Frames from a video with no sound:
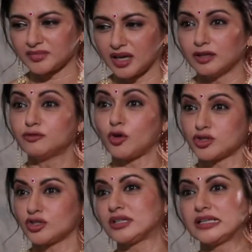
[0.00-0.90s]

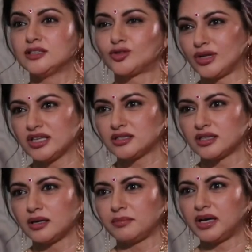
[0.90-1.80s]
unfortunately, in today's
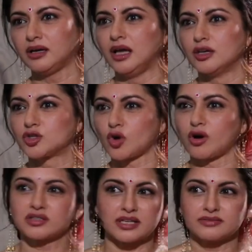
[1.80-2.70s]
cinema,
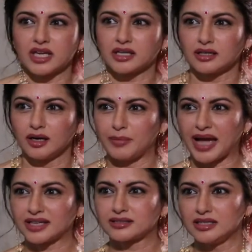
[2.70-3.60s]
songs have taken a
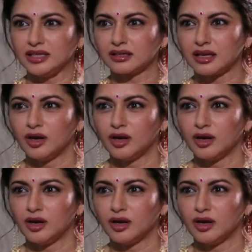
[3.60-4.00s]
backseat,